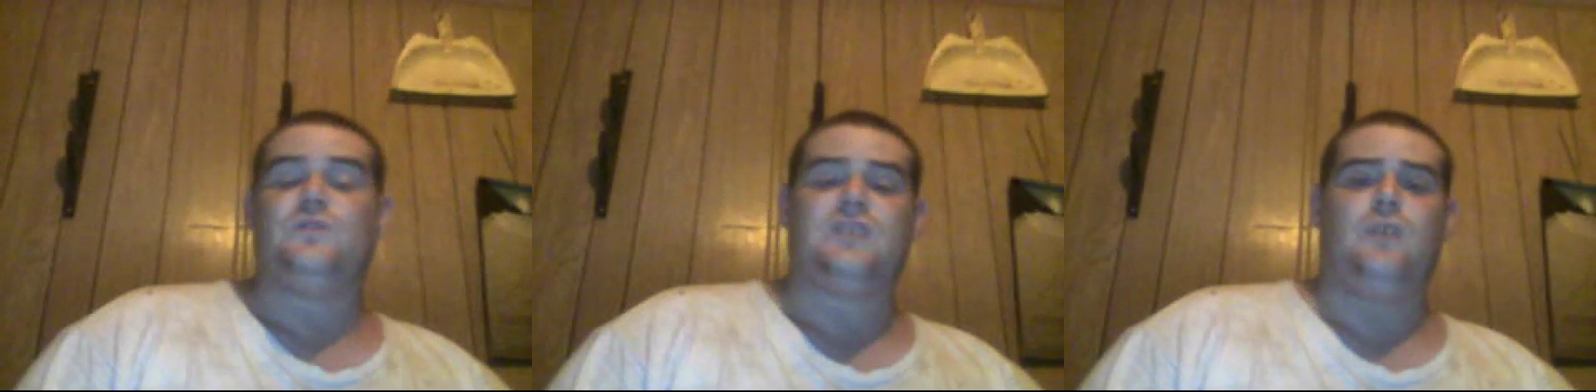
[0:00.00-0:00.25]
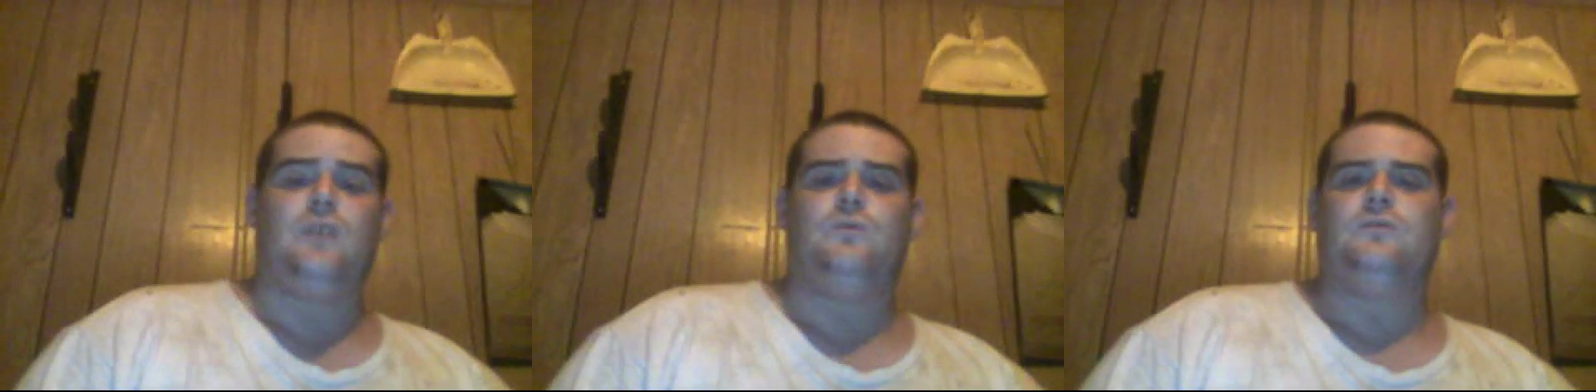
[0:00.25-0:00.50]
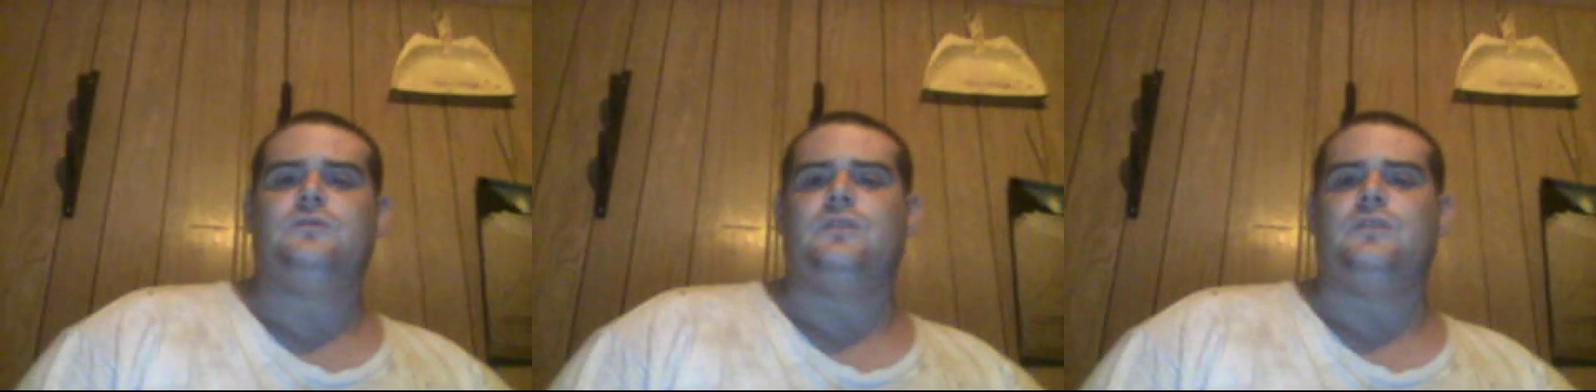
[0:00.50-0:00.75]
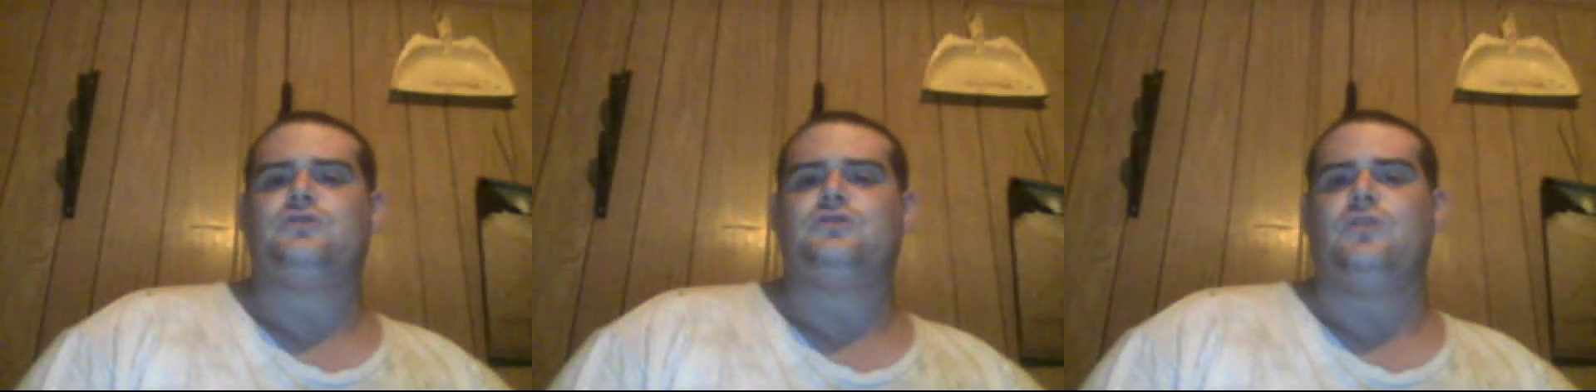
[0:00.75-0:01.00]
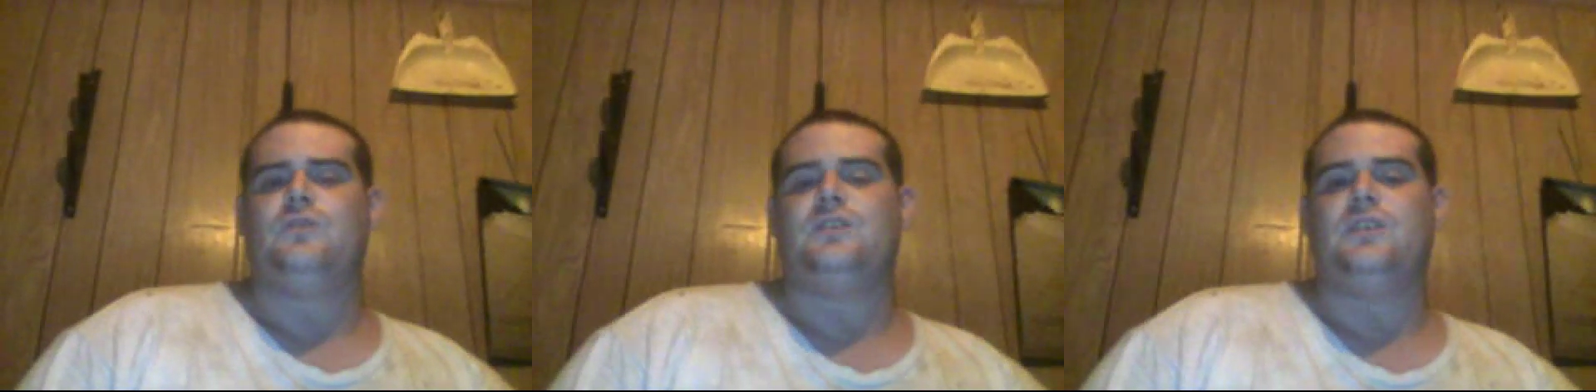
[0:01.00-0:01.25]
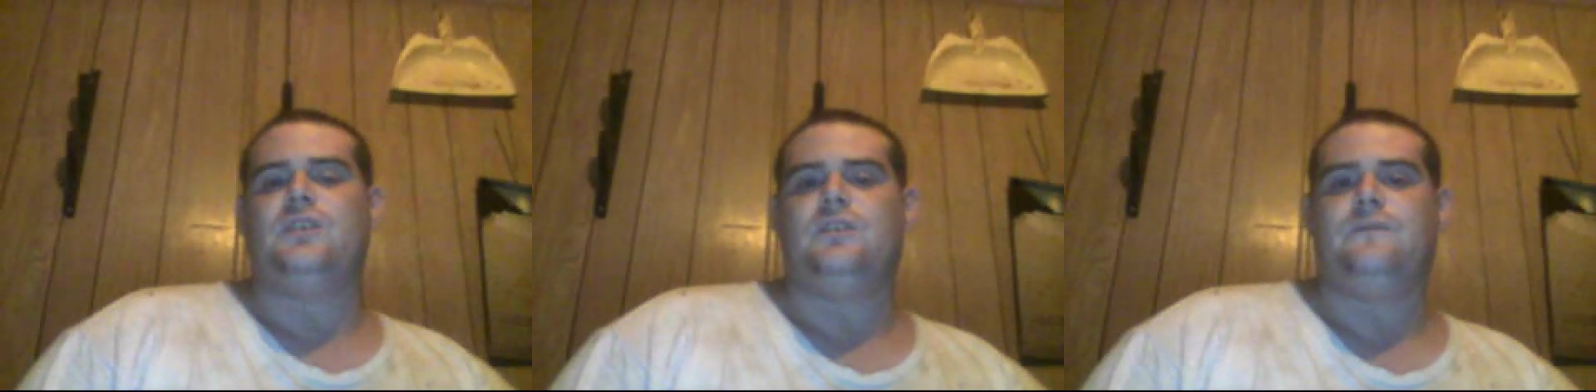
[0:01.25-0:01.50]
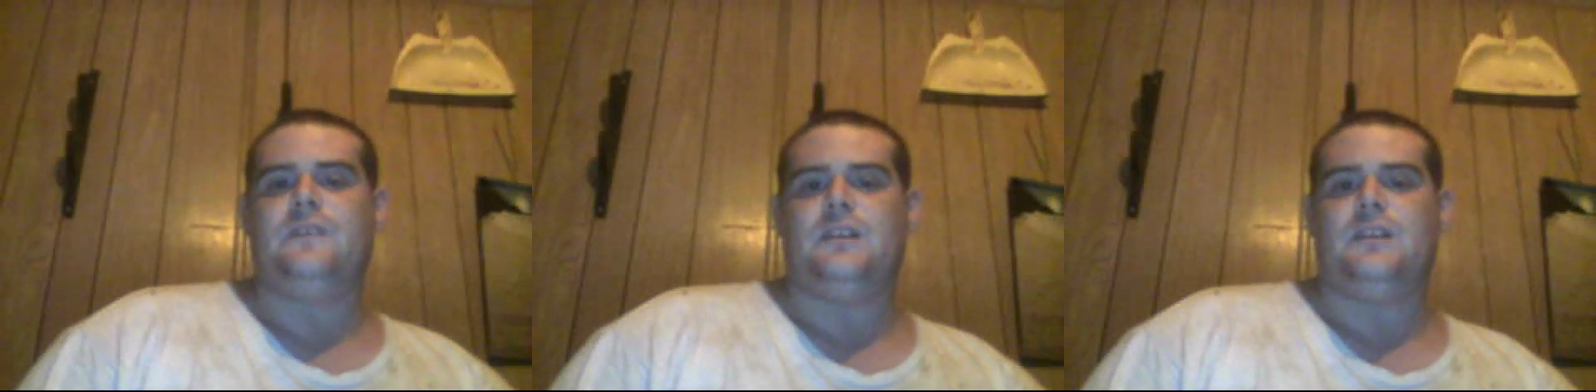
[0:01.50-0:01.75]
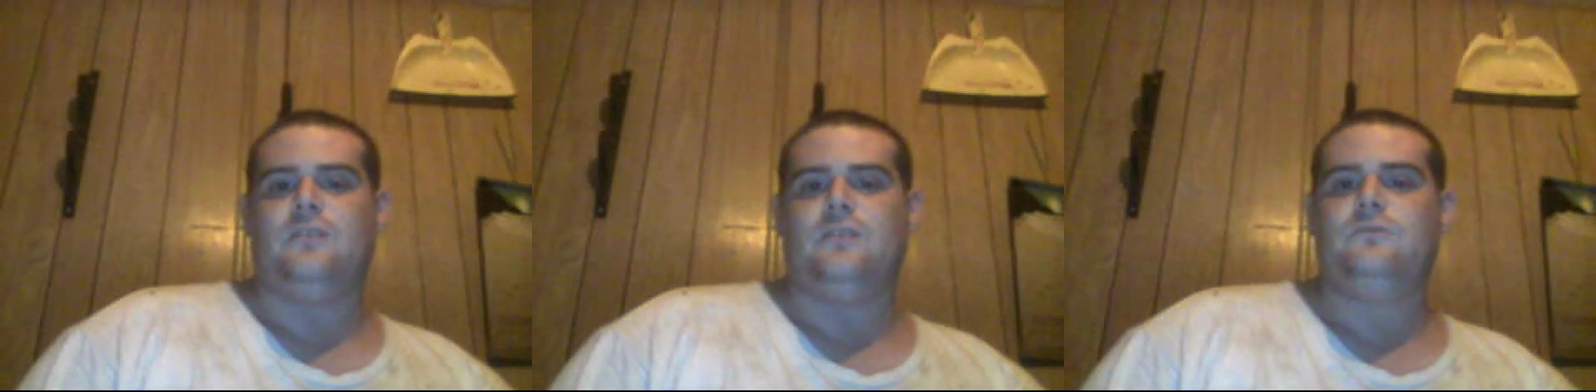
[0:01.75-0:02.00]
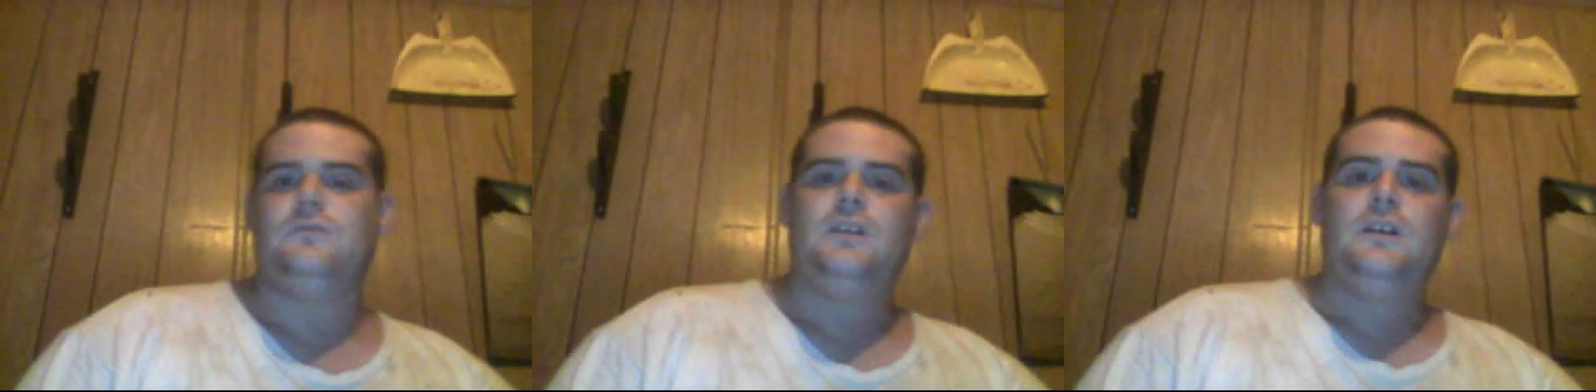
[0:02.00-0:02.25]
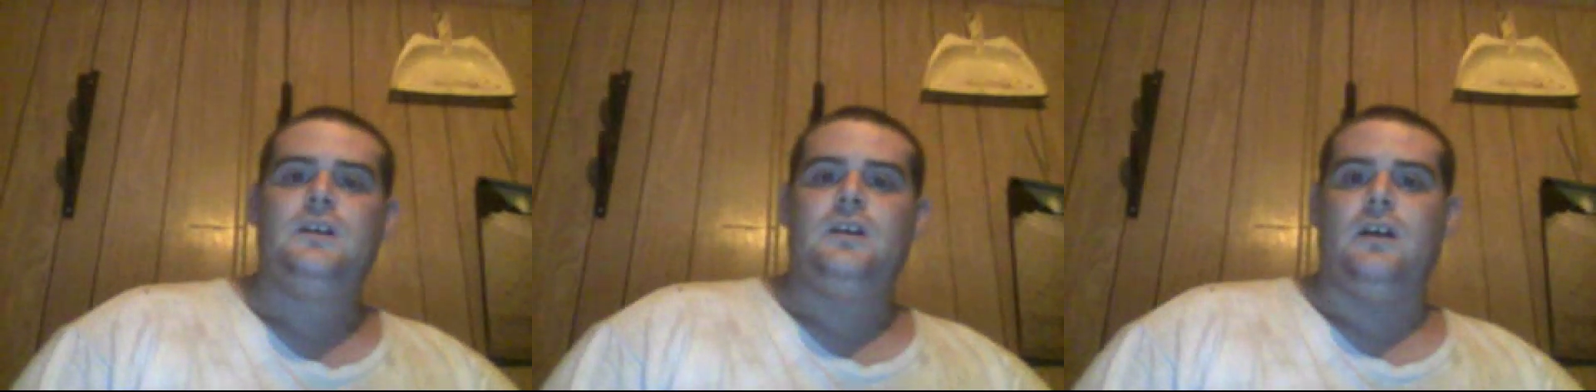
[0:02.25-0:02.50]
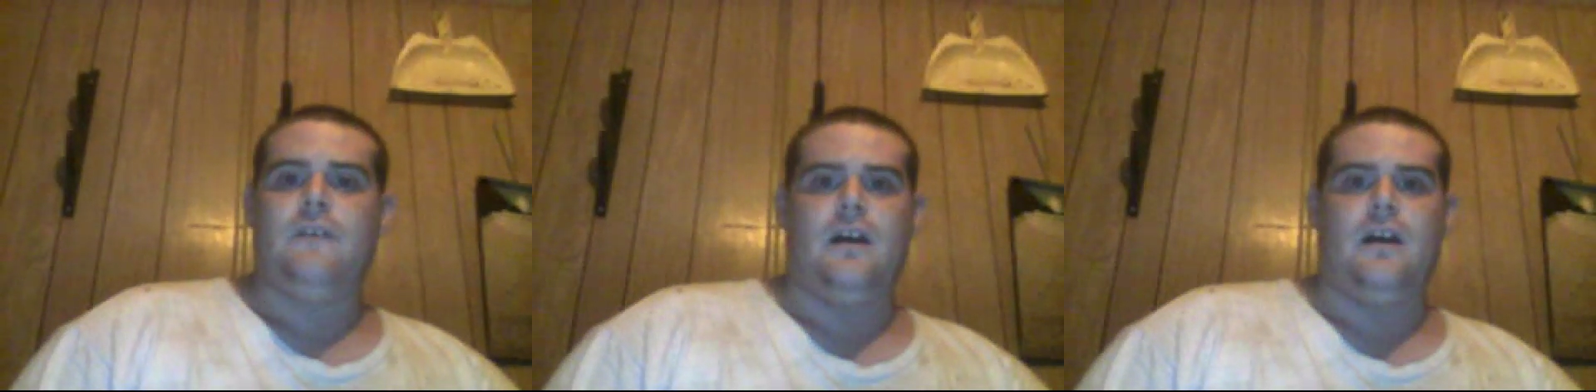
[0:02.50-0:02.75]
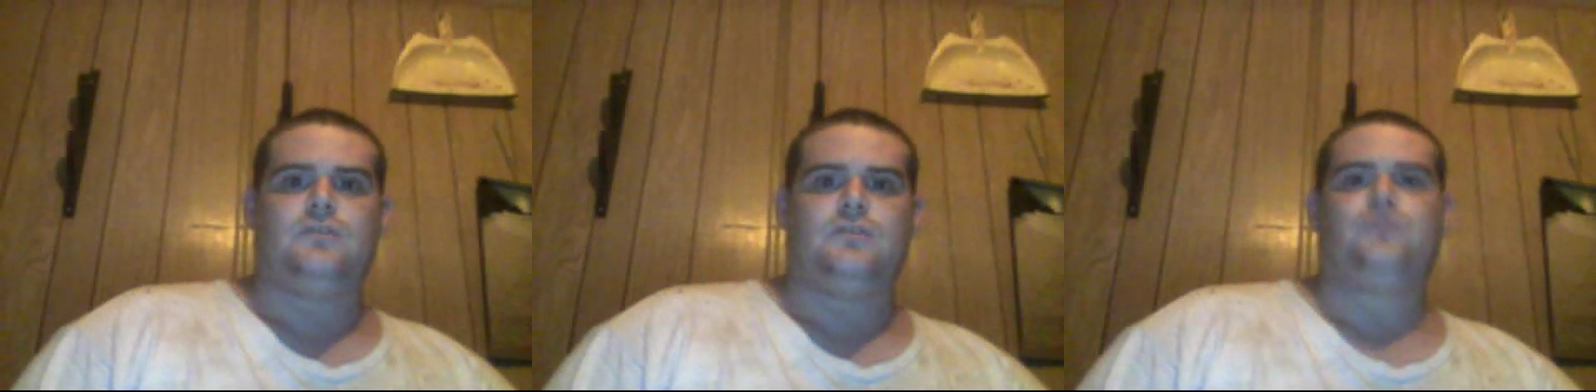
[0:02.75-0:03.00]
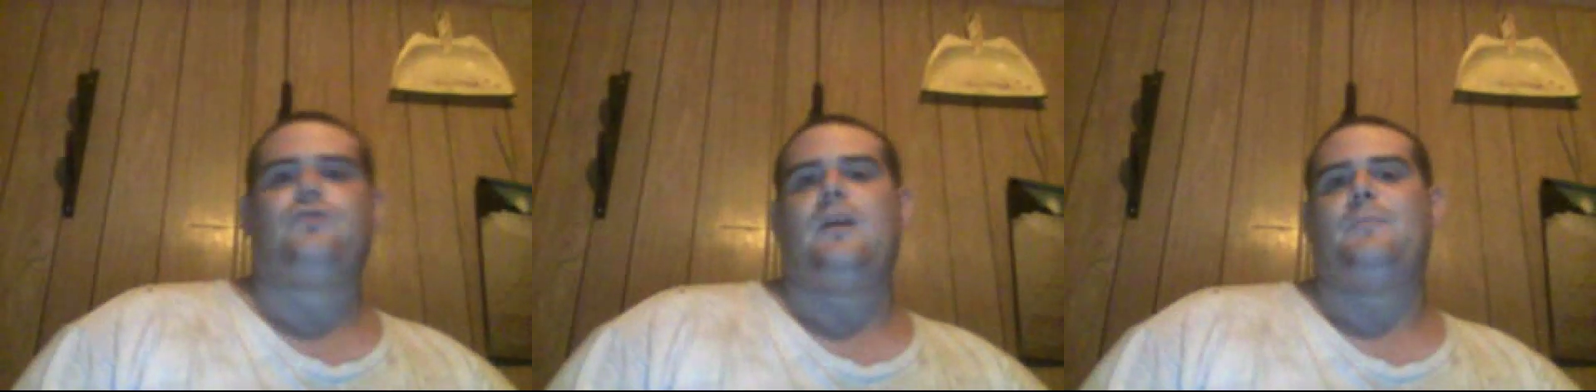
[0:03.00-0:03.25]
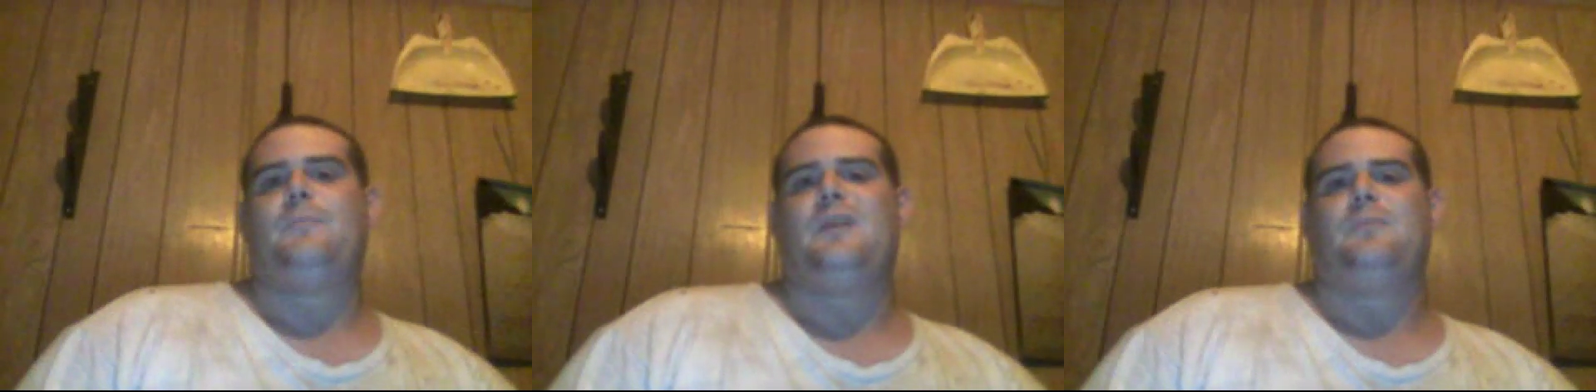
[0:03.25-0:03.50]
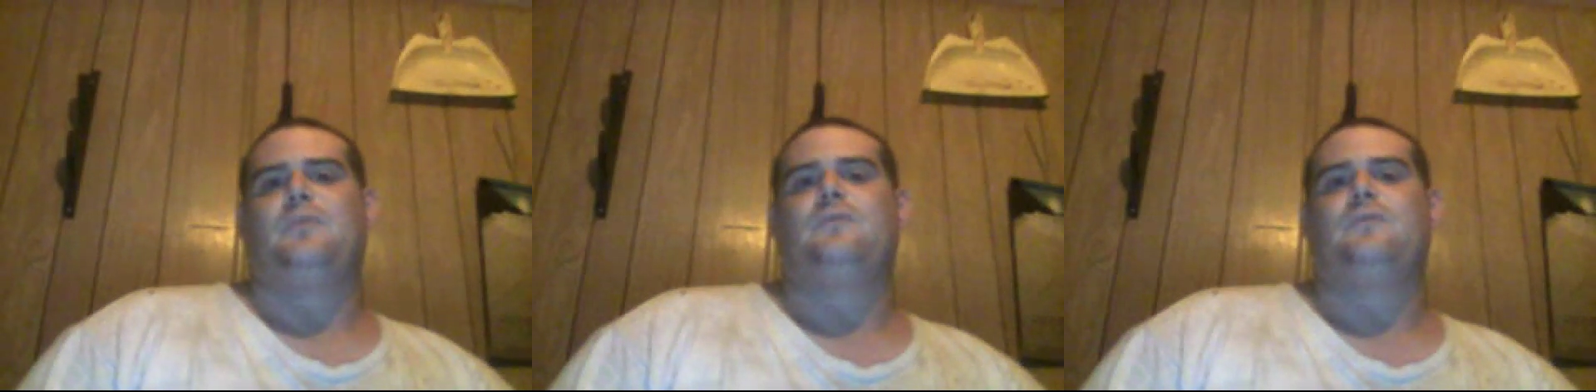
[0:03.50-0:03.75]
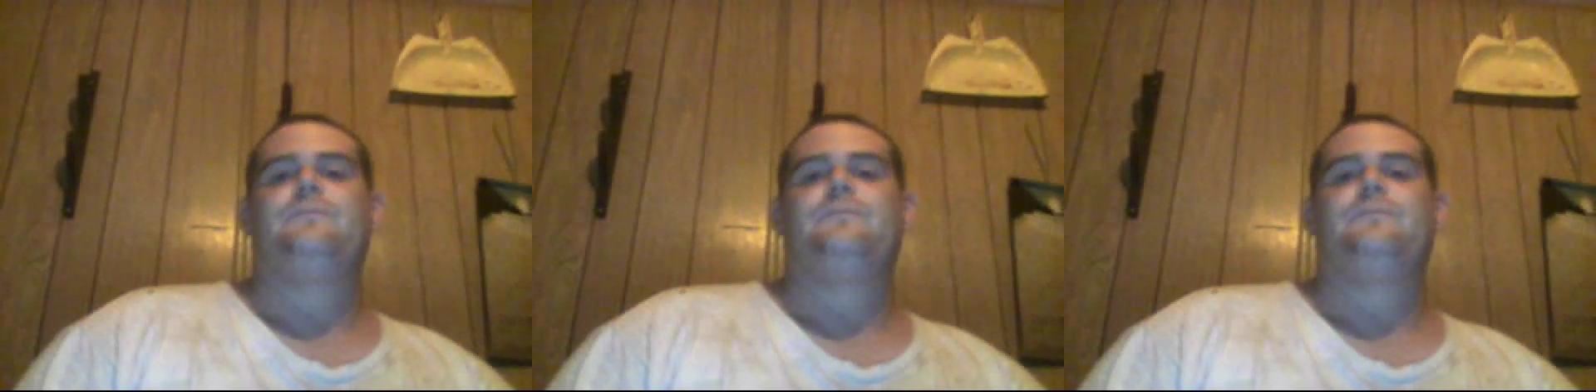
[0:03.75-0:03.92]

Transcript: which I will, show in another video of how to scrap paper.